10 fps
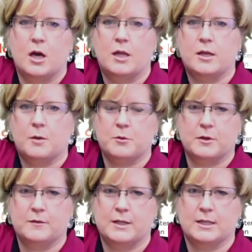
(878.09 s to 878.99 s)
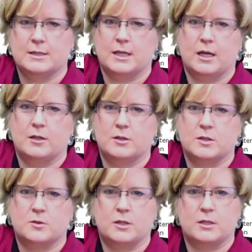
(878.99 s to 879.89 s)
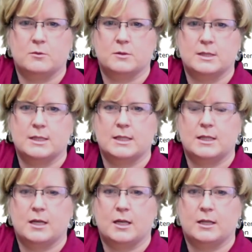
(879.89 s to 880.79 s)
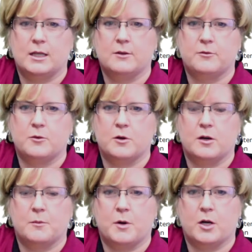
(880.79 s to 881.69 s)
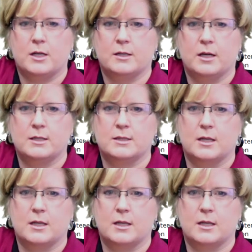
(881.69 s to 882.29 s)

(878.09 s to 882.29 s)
In the upper left-hand side on the screen, you will see a link for parking lots,